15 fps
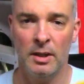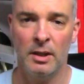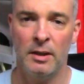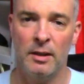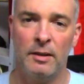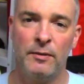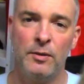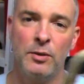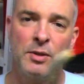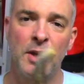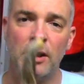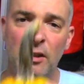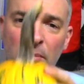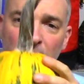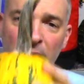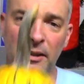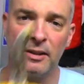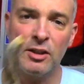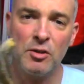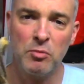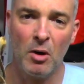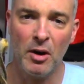if you set them like
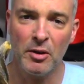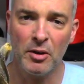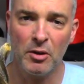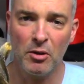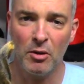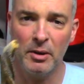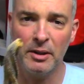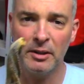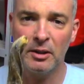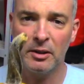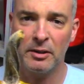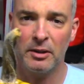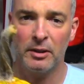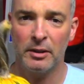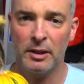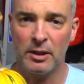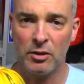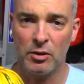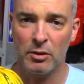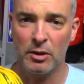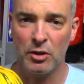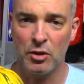this while they're growing, they'll, they'll get
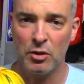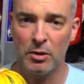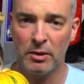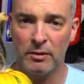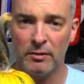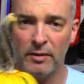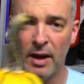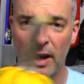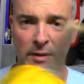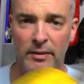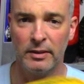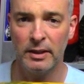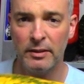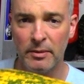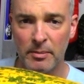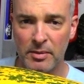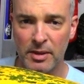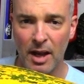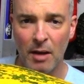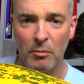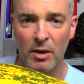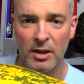sort of short and fat. If you leave them
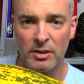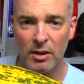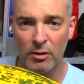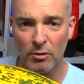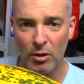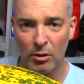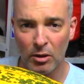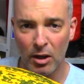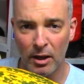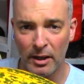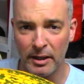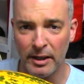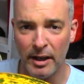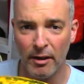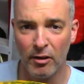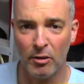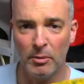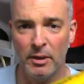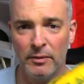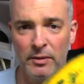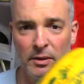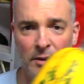sideways, they grow long and narrow,
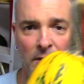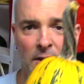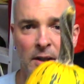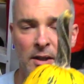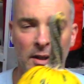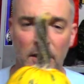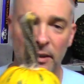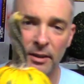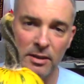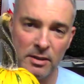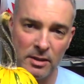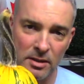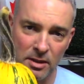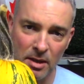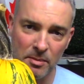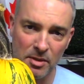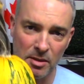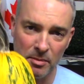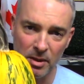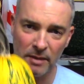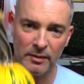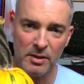but if you, at least it seems to
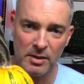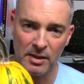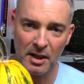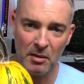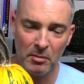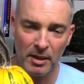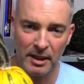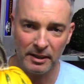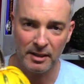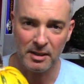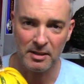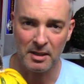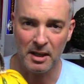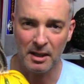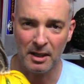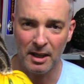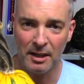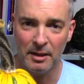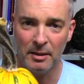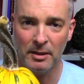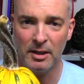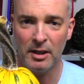me, if you set them like this, they kind
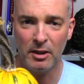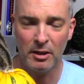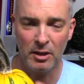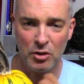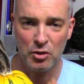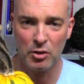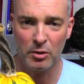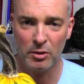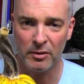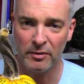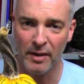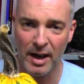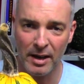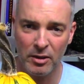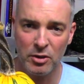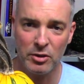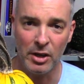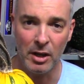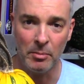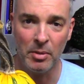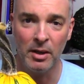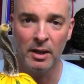of take on a shorter, fatter
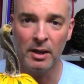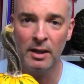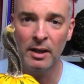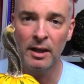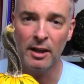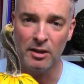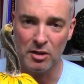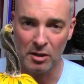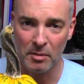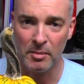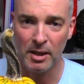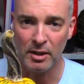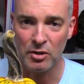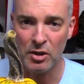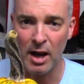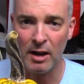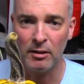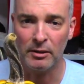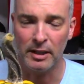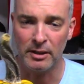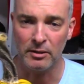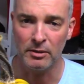shape, and you can make a
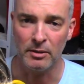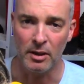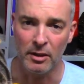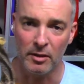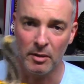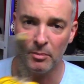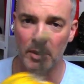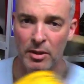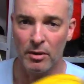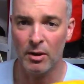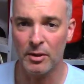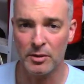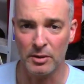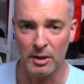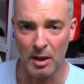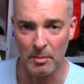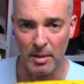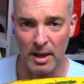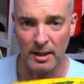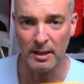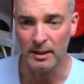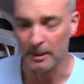jack-o'-lantern out of them, but they're also not
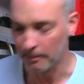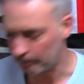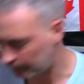bad eating.